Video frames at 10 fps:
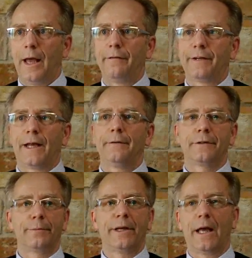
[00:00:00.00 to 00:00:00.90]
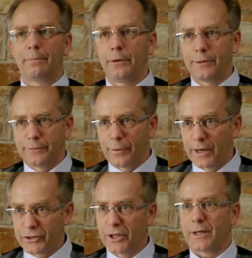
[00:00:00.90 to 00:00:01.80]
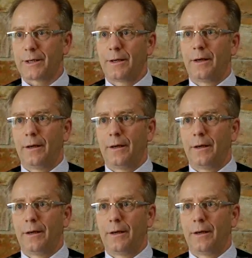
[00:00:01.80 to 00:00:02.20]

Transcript: every time something happens tragic,